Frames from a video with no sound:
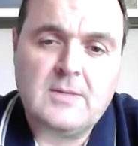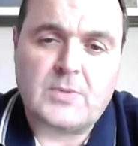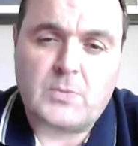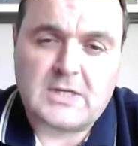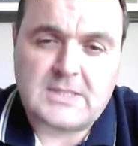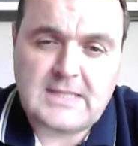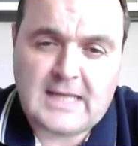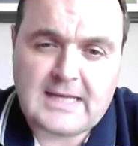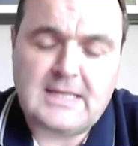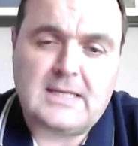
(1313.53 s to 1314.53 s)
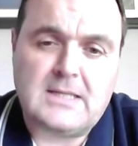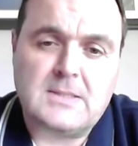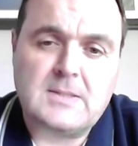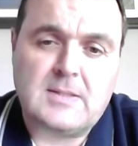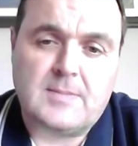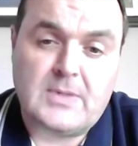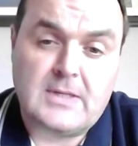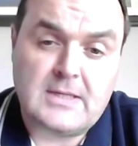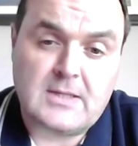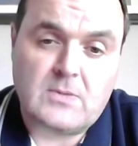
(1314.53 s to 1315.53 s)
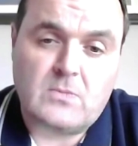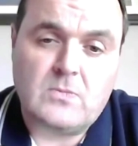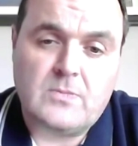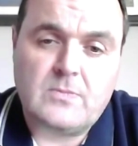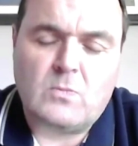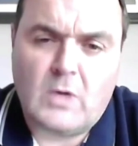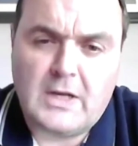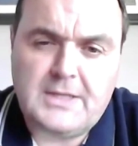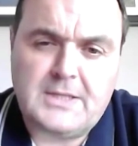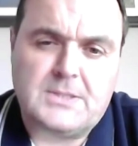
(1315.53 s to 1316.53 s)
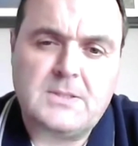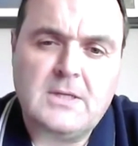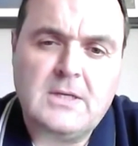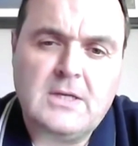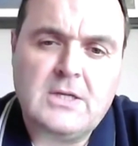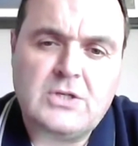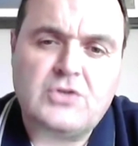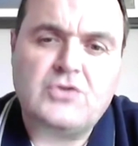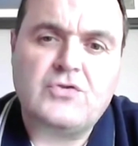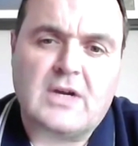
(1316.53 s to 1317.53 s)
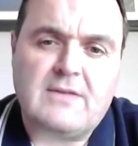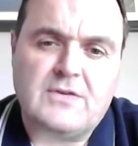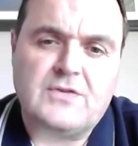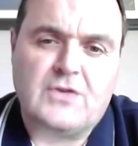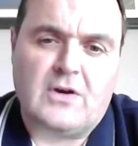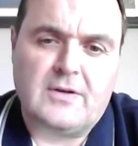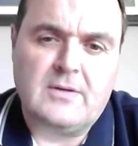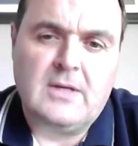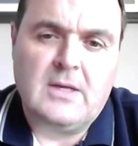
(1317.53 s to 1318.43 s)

But what's lacking is the political willingness to drive this on.